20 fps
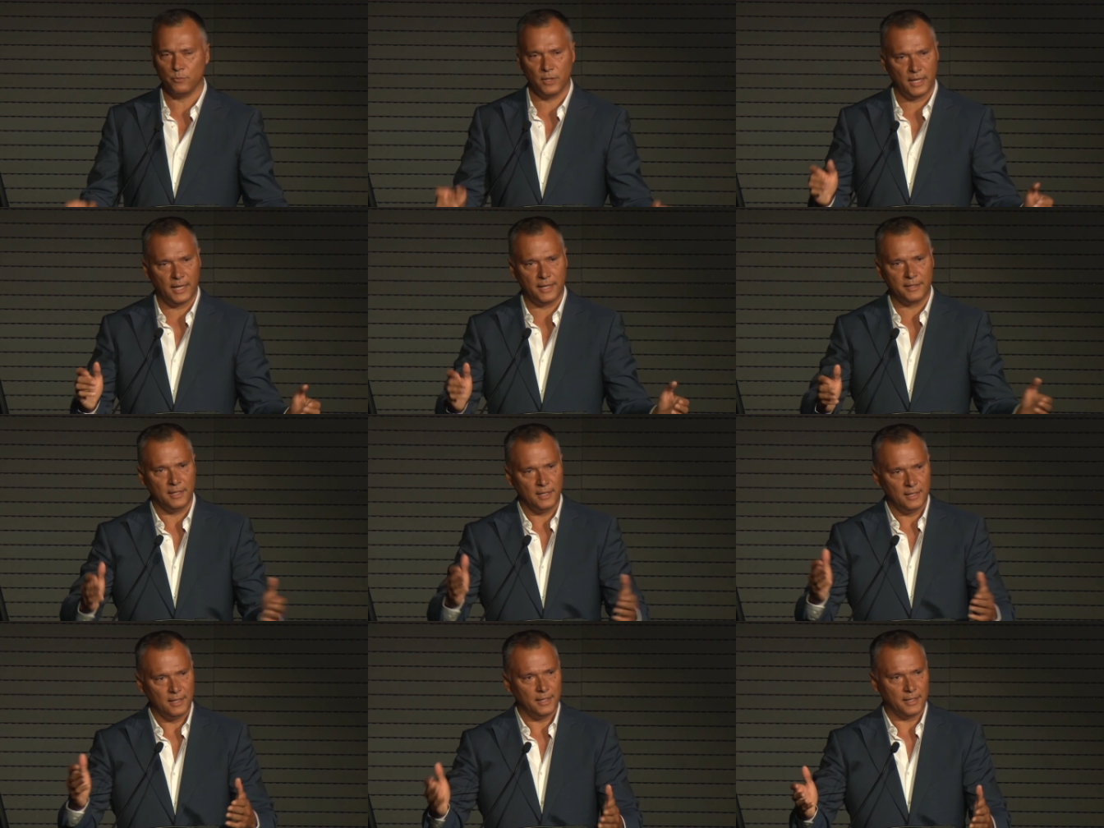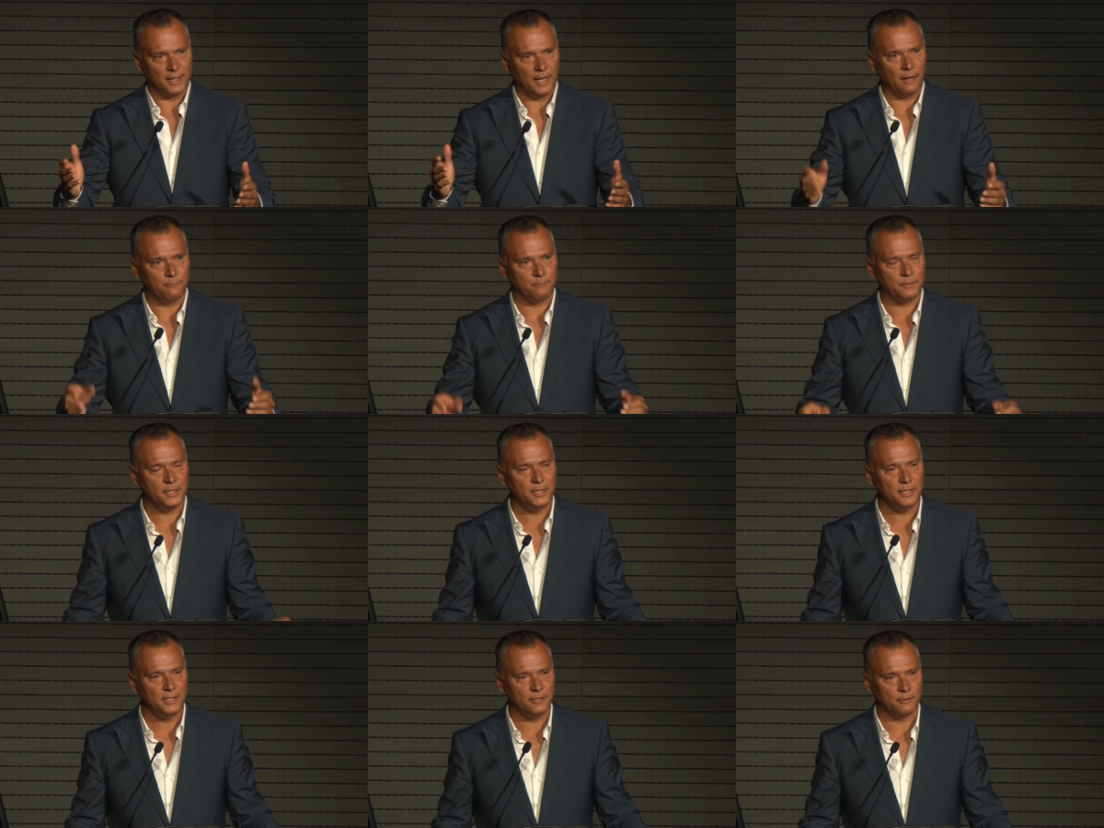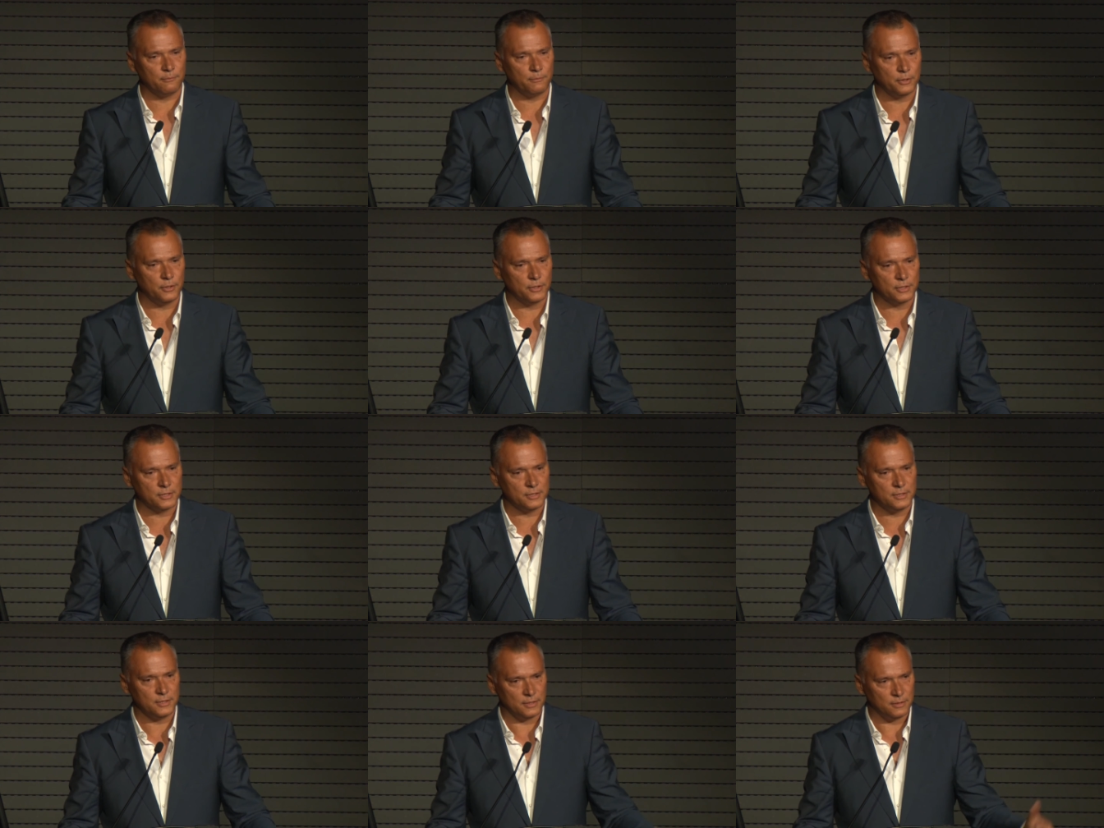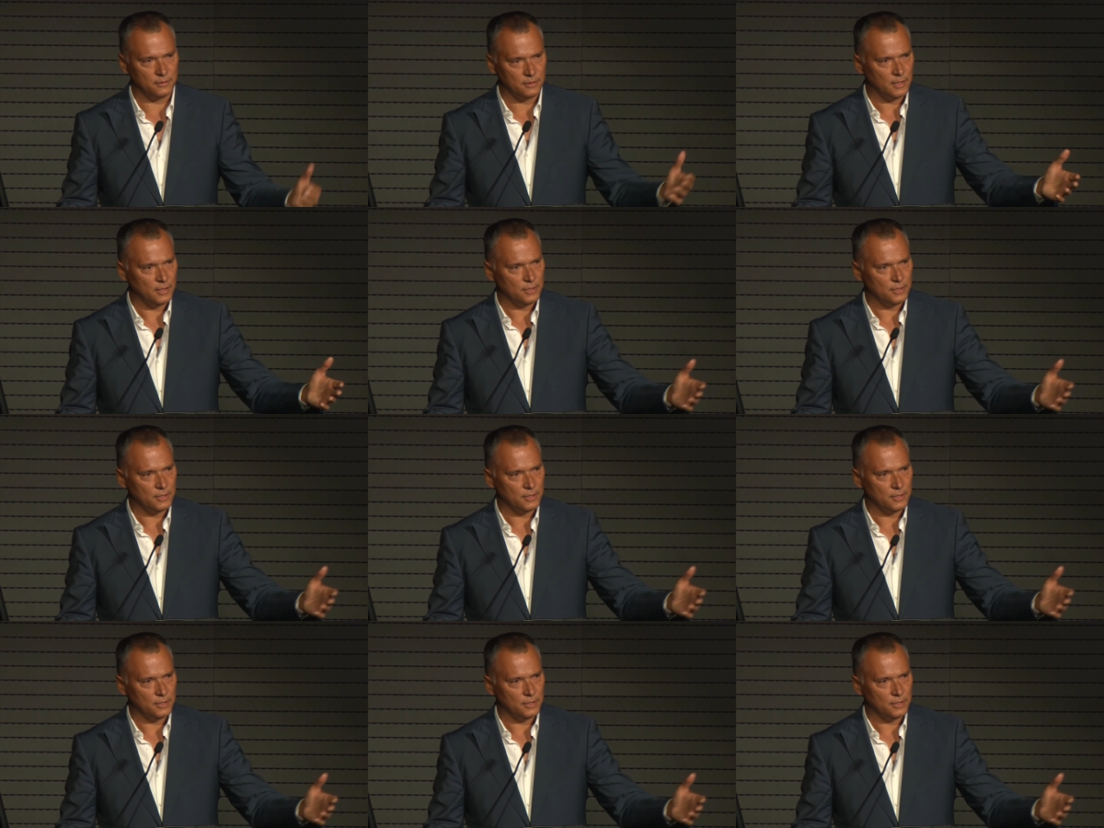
We had an Armenian person in